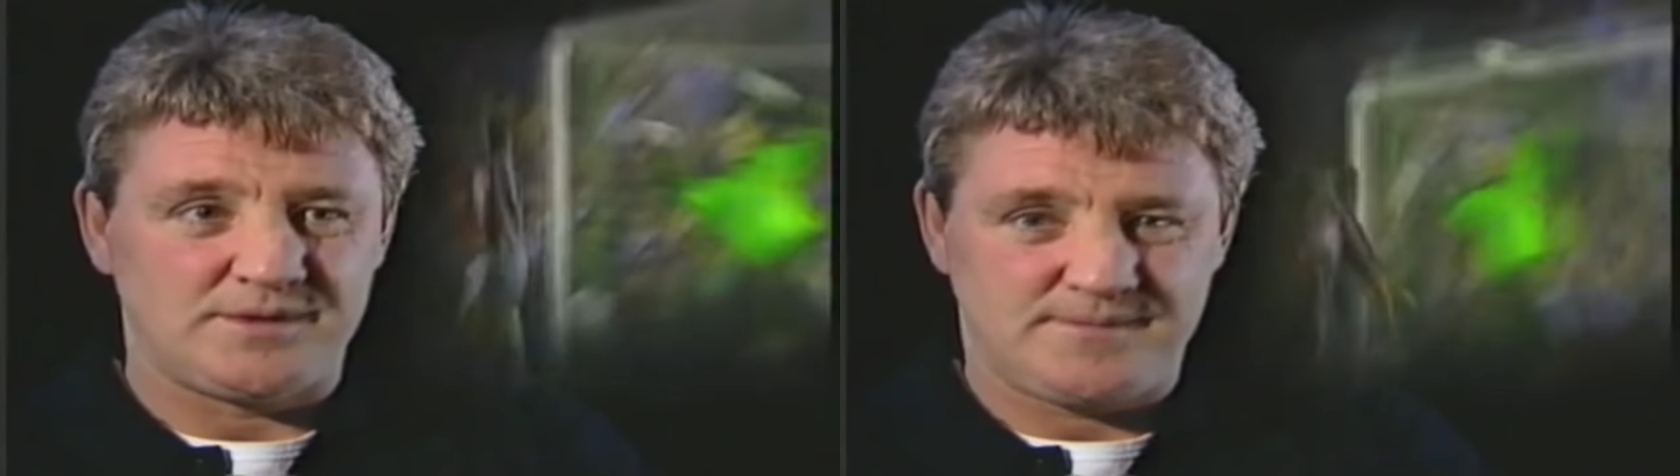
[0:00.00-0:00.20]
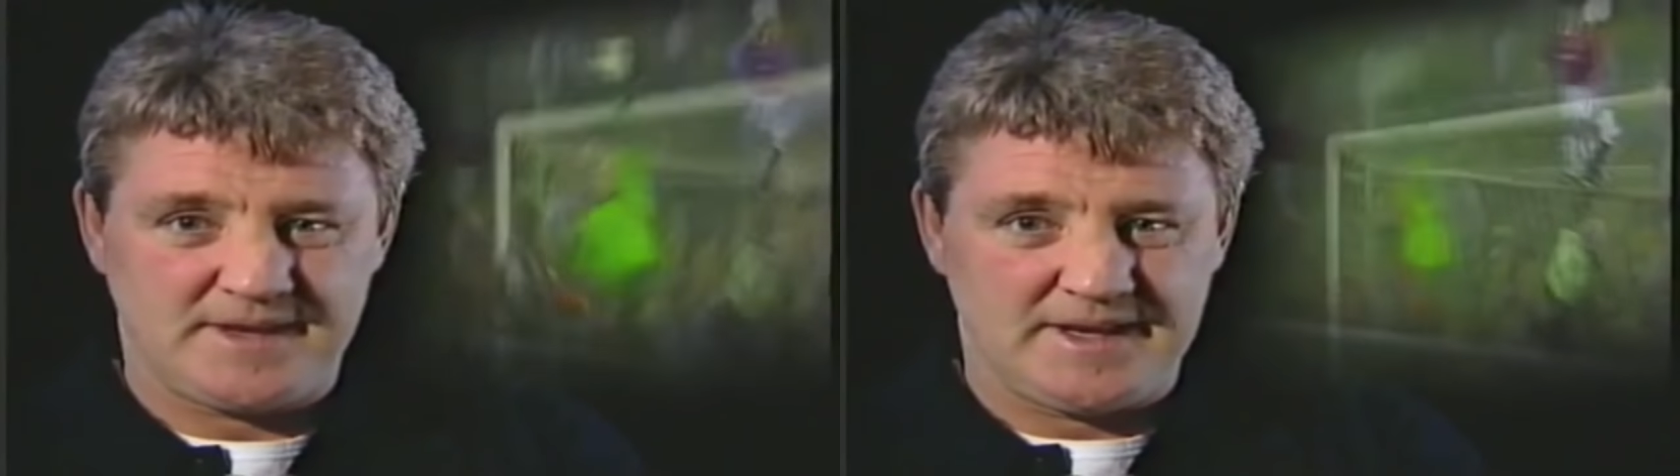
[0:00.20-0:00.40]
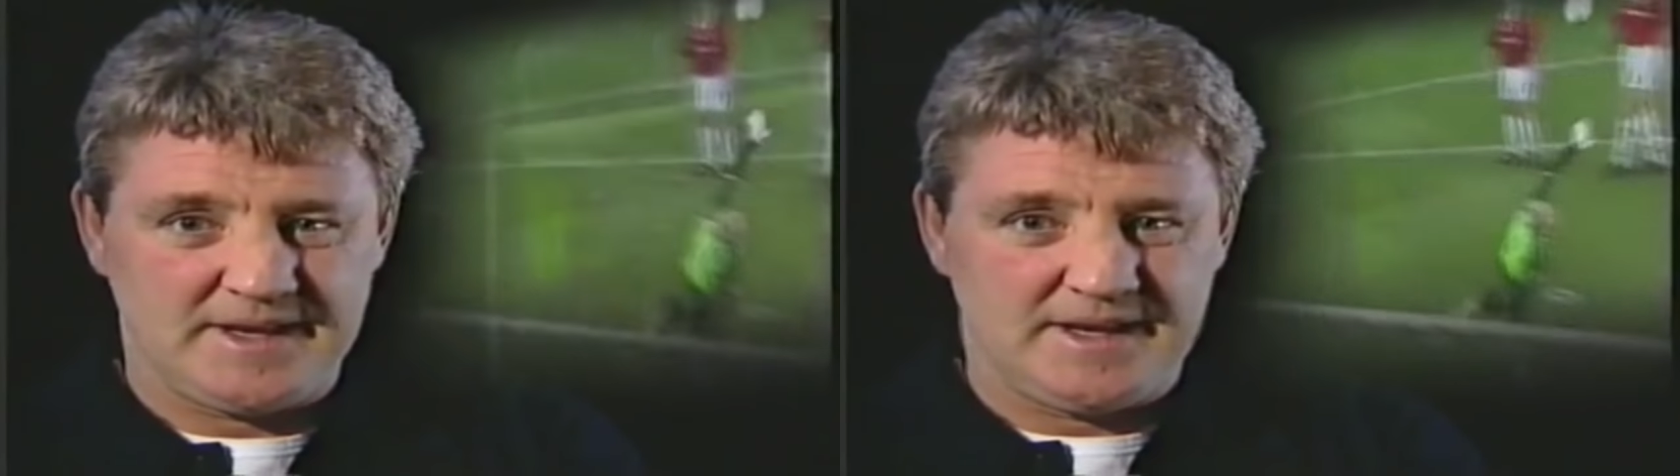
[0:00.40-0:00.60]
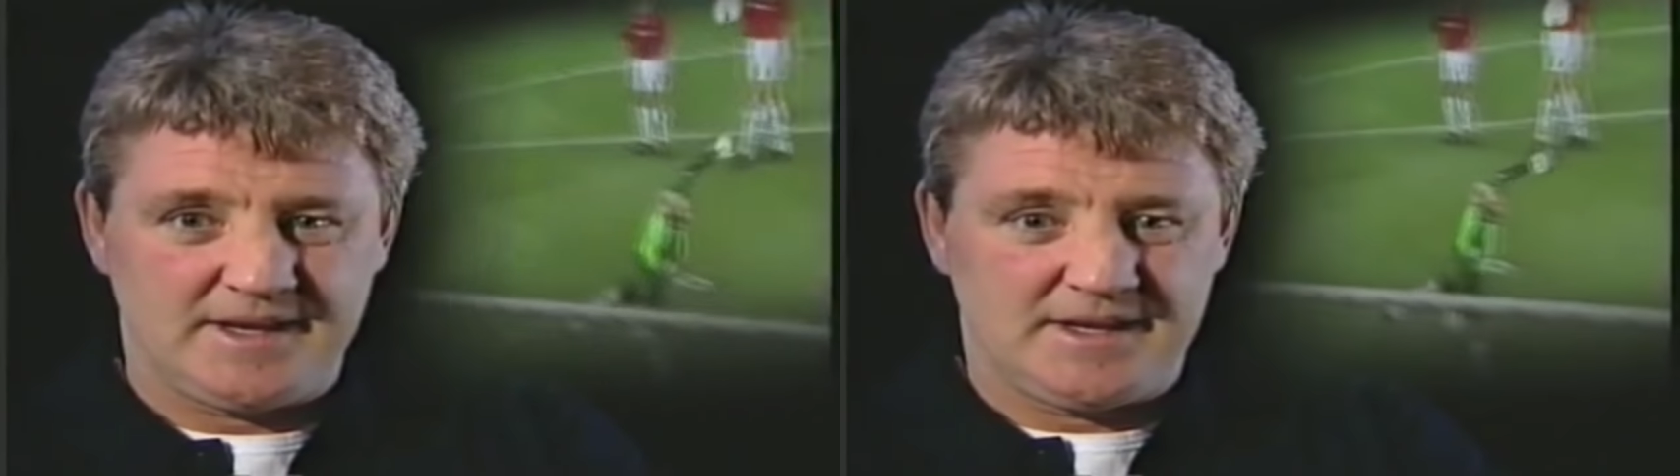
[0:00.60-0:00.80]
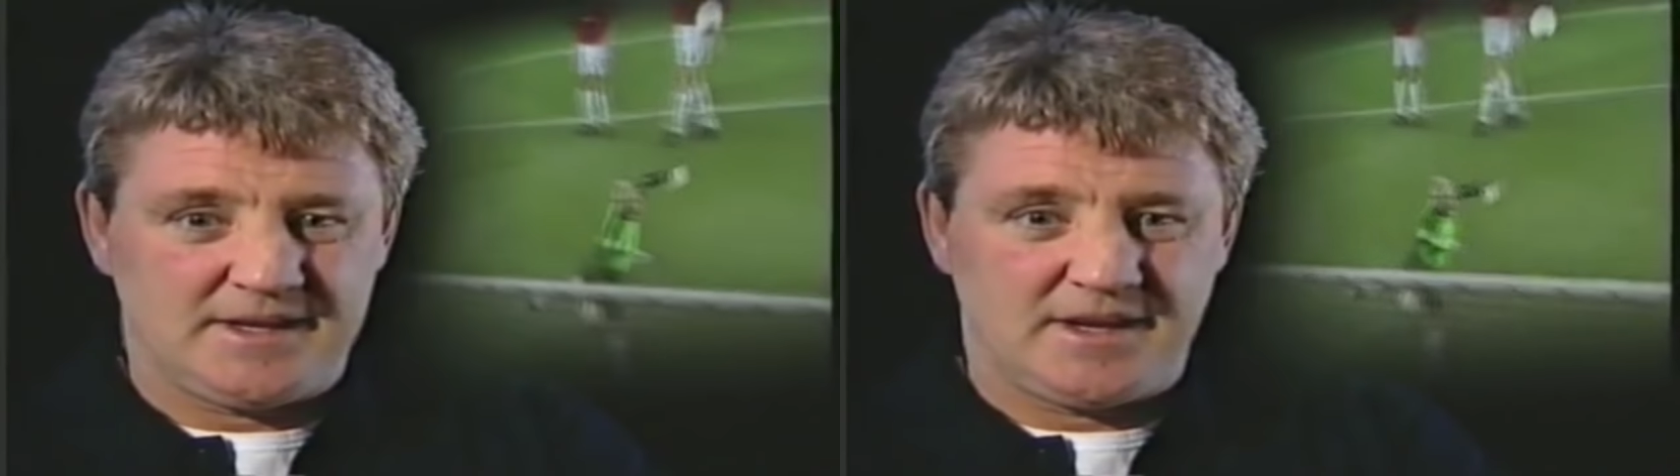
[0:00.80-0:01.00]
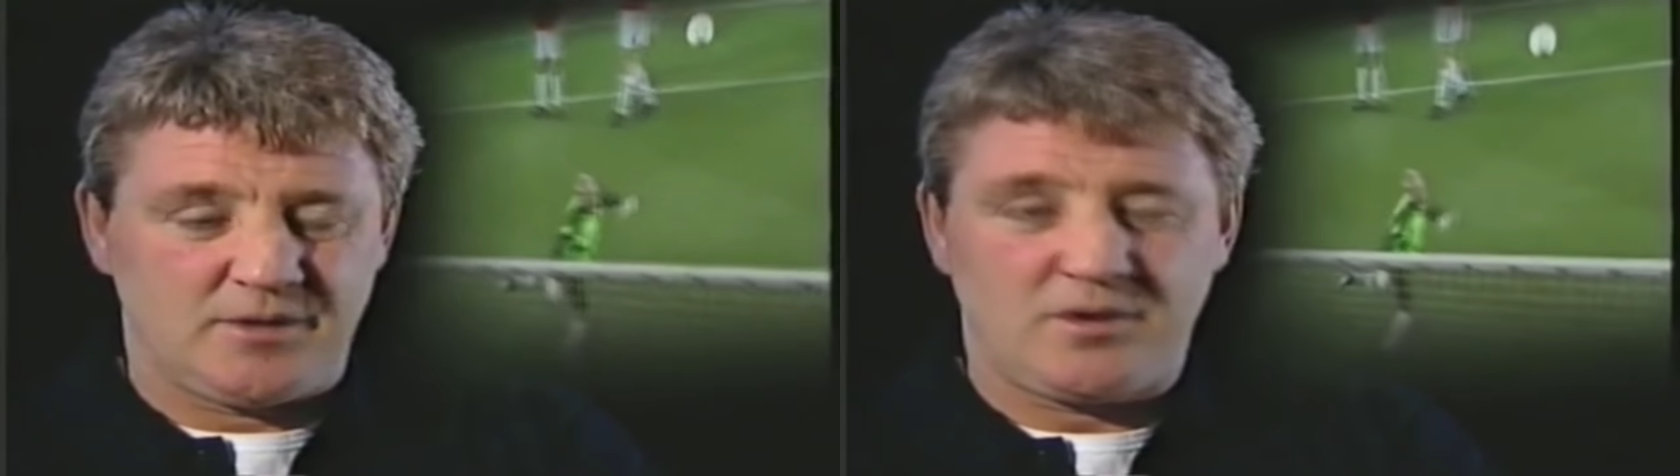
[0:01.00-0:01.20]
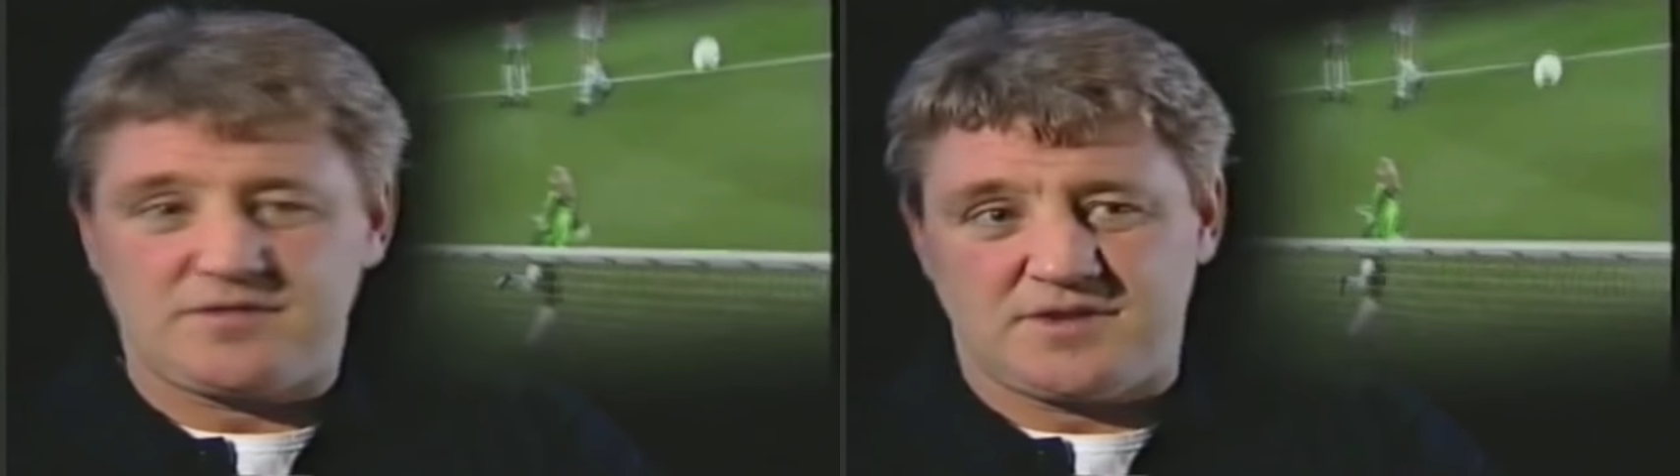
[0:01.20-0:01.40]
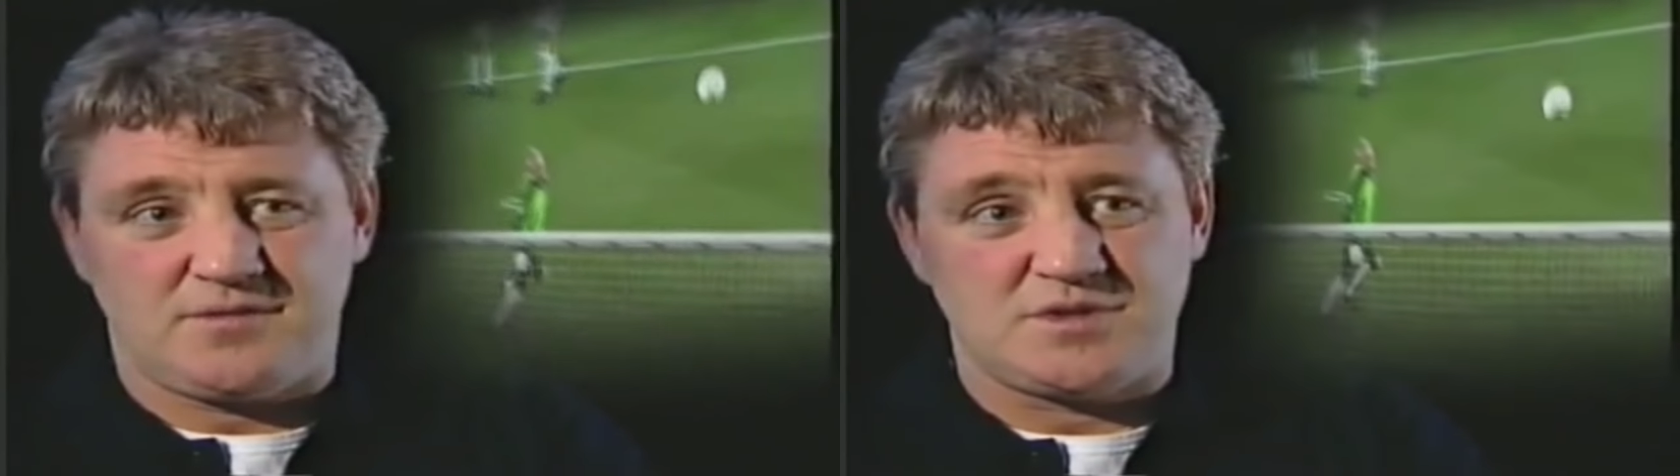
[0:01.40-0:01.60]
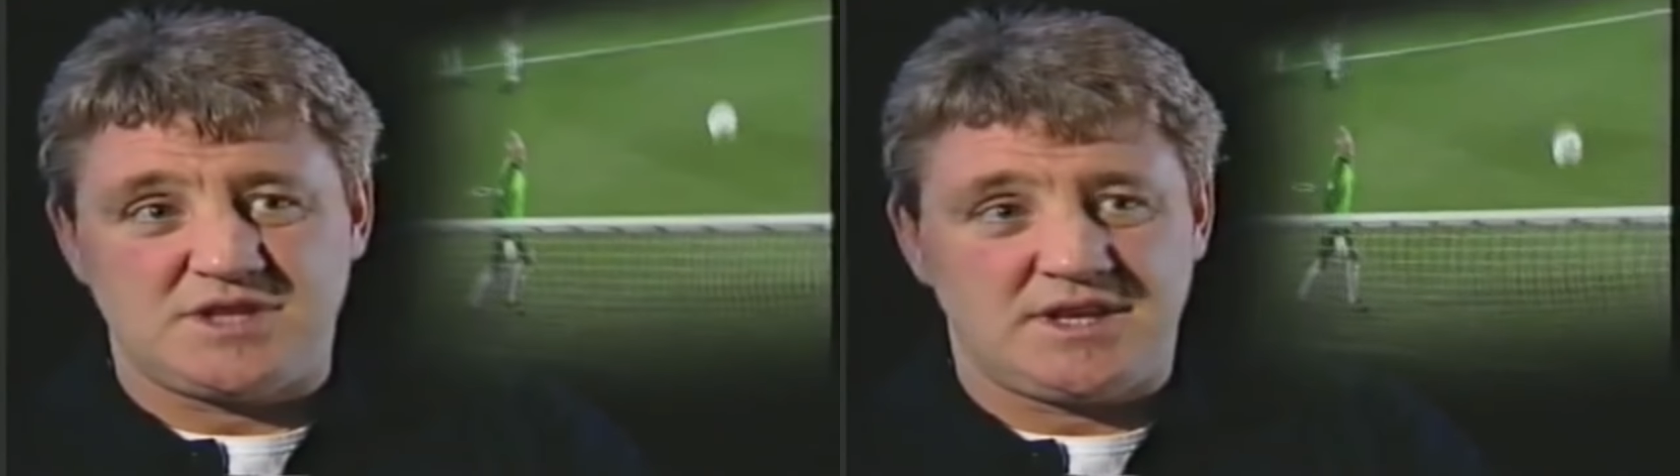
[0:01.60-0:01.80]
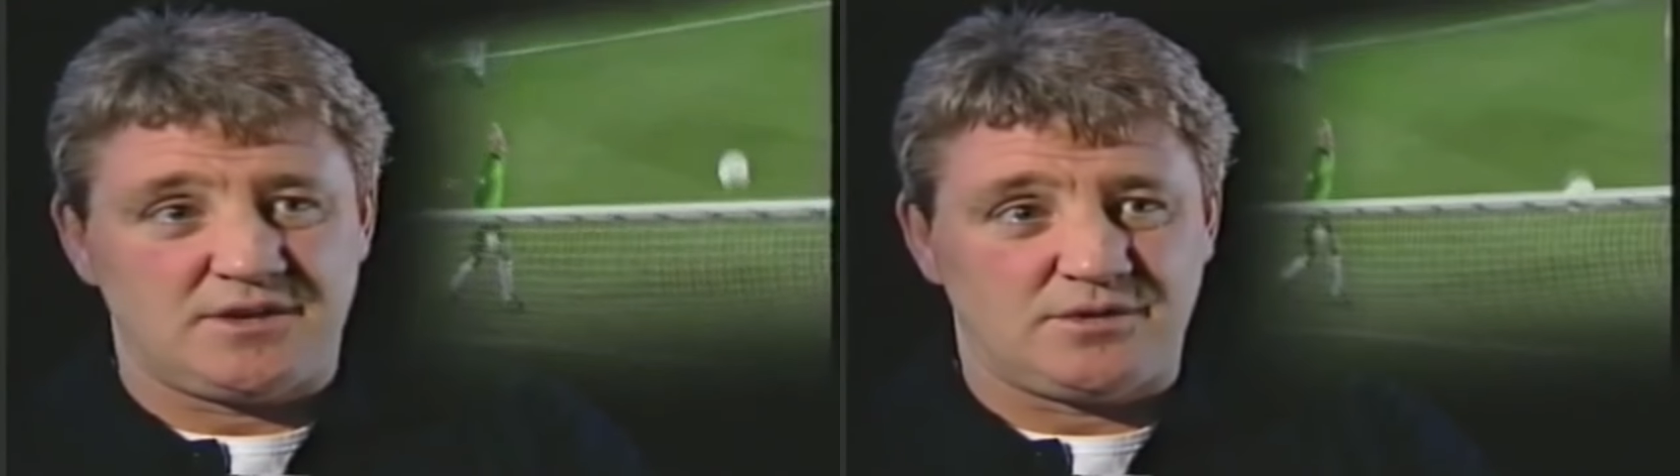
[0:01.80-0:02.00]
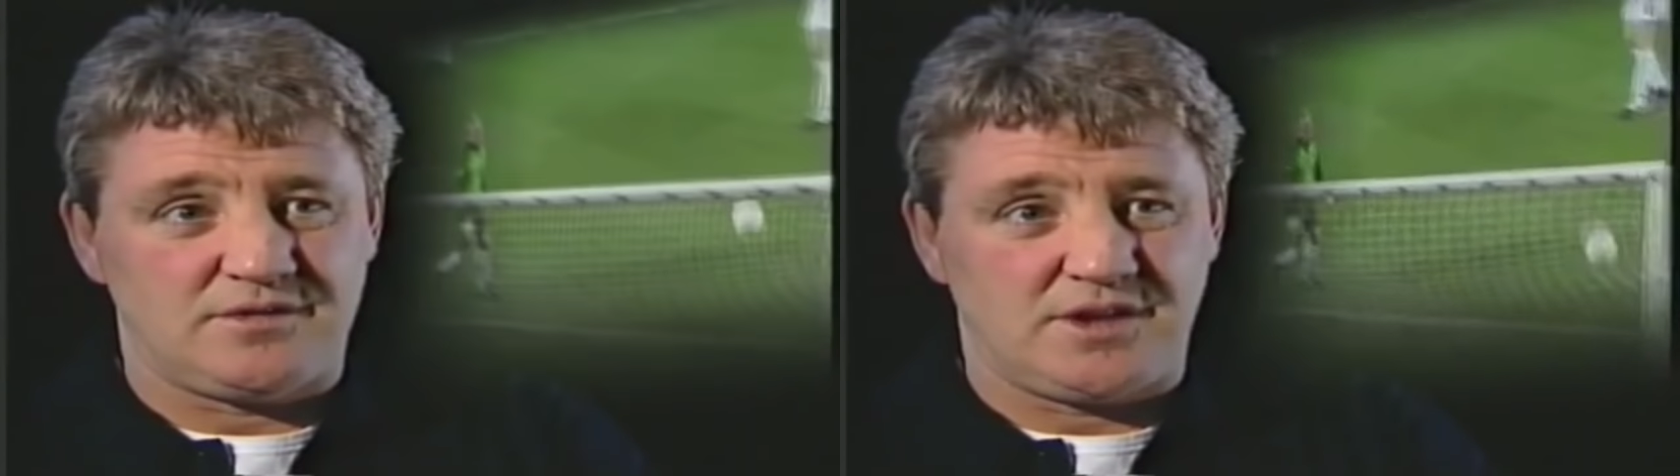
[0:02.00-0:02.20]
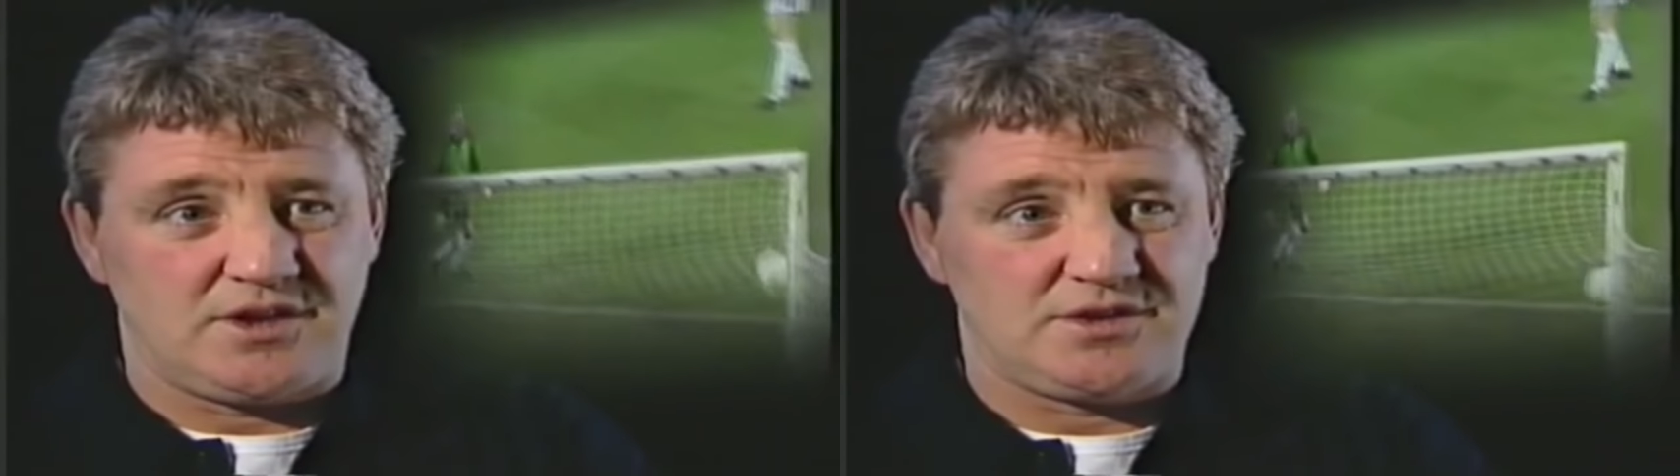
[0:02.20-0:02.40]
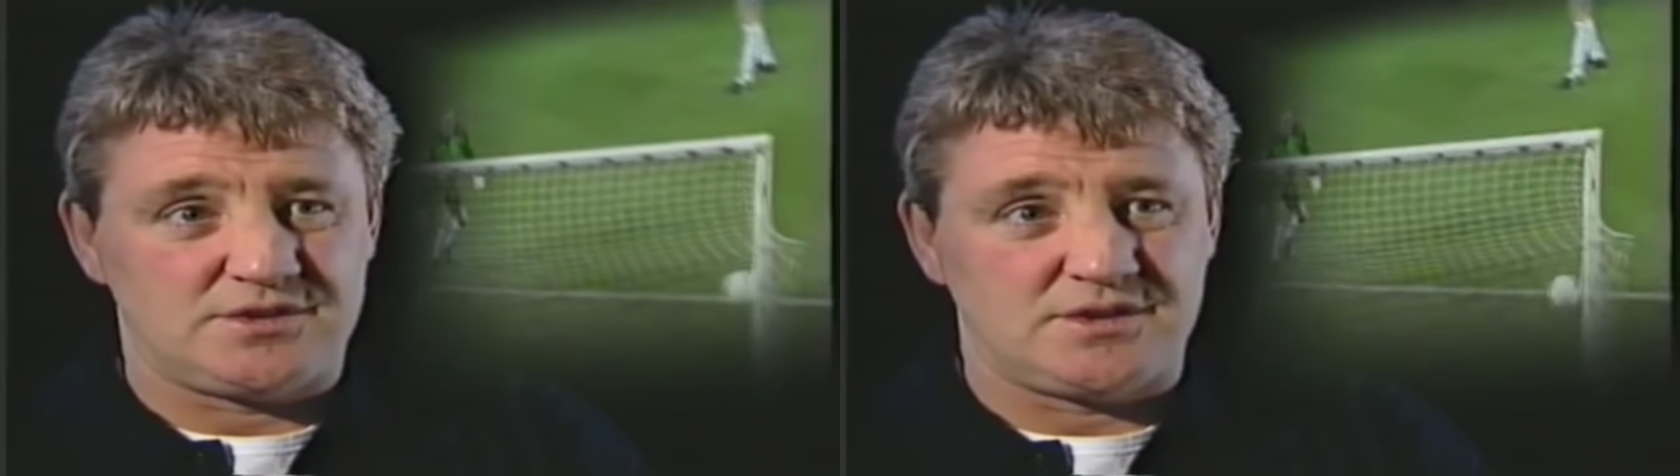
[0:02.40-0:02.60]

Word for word: But how often have we seen it over